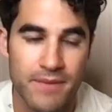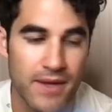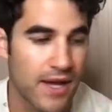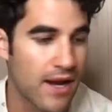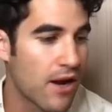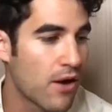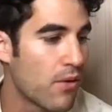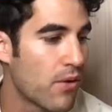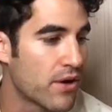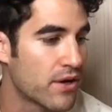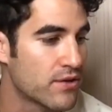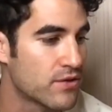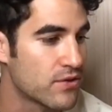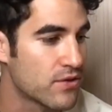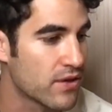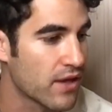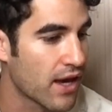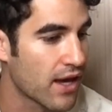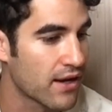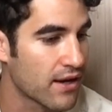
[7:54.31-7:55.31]
And I don't want to
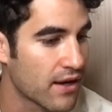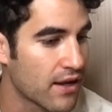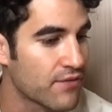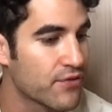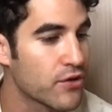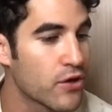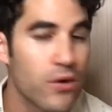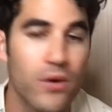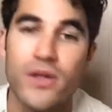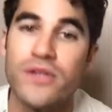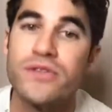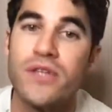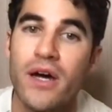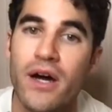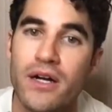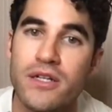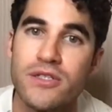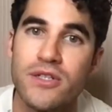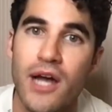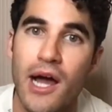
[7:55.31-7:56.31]
do that. I'll have to go on
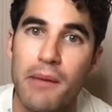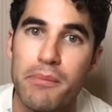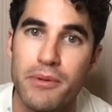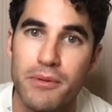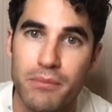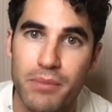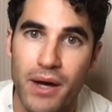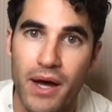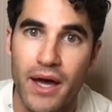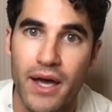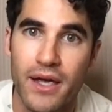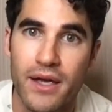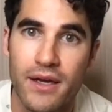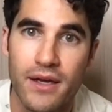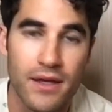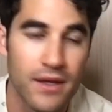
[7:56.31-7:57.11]
TalkShop and buy